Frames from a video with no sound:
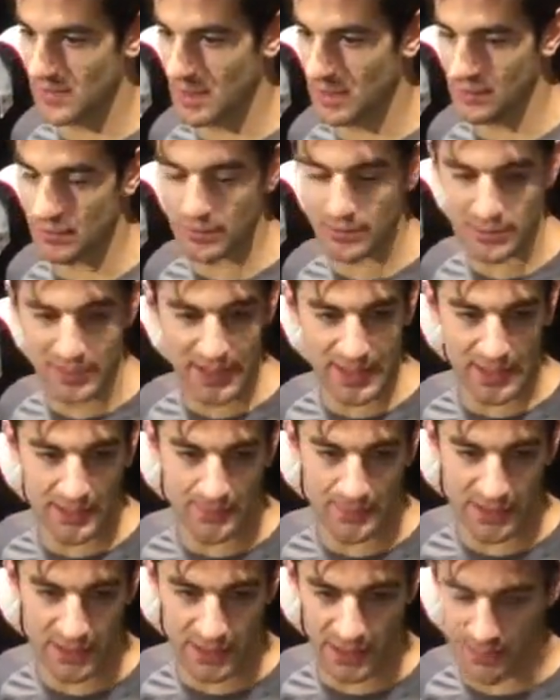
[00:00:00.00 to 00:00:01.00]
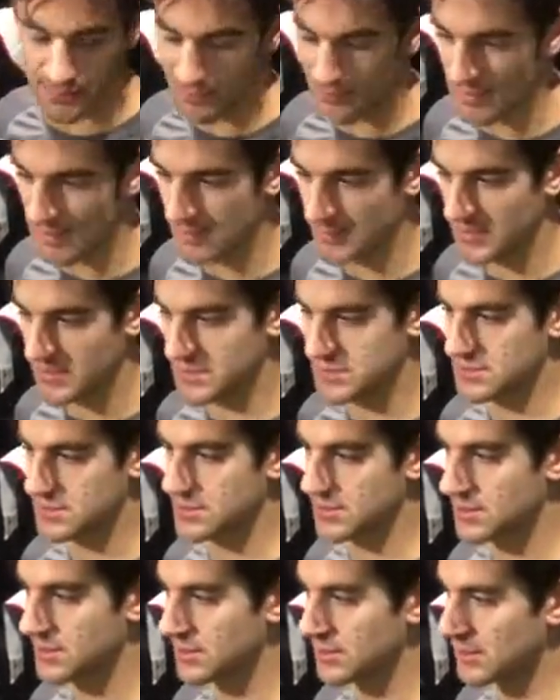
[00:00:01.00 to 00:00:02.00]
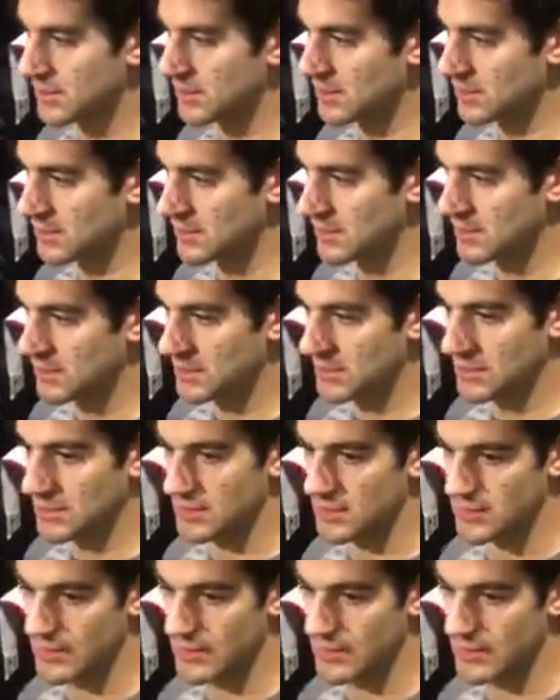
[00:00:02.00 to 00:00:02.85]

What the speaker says: our own game and make sure, you